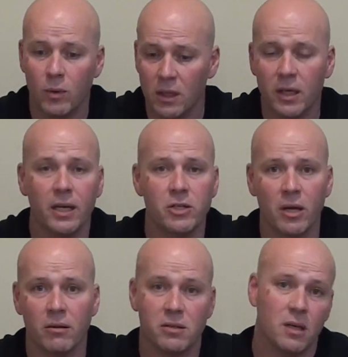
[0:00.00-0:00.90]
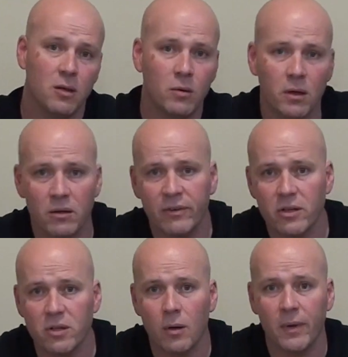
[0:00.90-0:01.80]
We look at each other and say, "You want to go
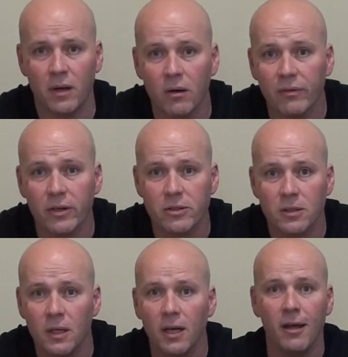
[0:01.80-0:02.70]
first? You want me to go first?"